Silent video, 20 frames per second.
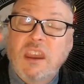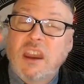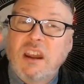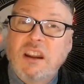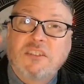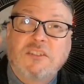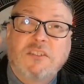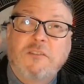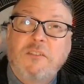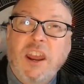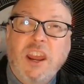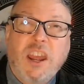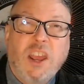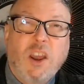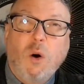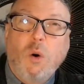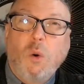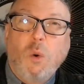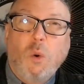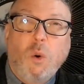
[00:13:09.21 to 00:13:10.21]
And it's a very
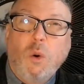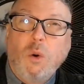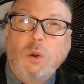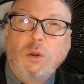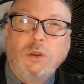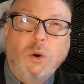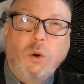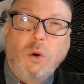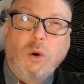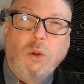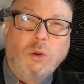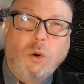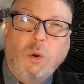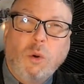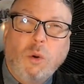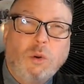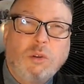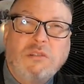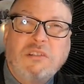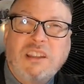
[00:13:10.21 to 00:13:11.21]

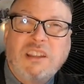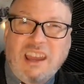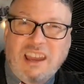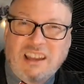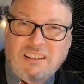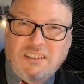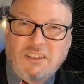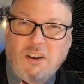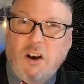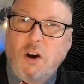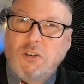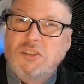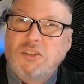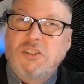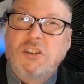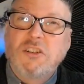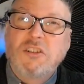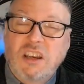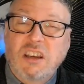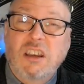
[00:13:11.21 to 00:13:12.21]
old dance,
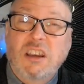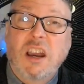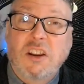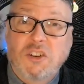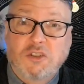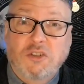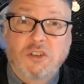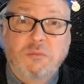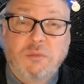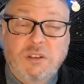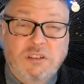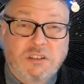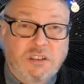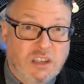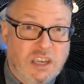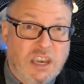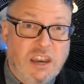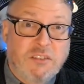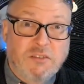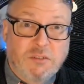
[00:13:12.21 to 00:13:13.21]
also to country
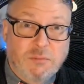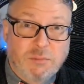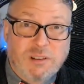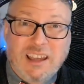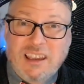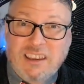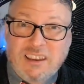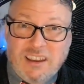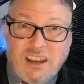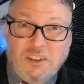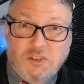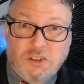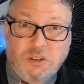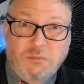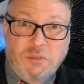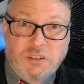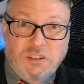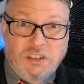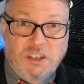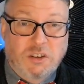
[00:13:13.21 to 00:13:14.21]
music. You have to play country
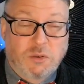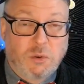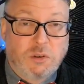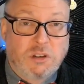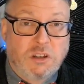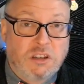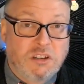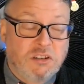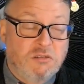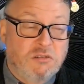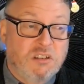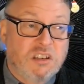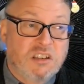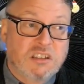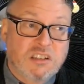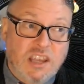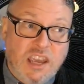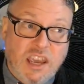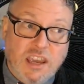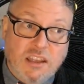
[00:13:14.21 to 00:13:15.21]
music when you do
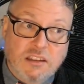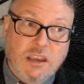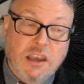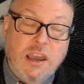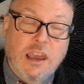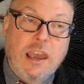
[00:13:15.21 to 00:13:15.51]
this dance.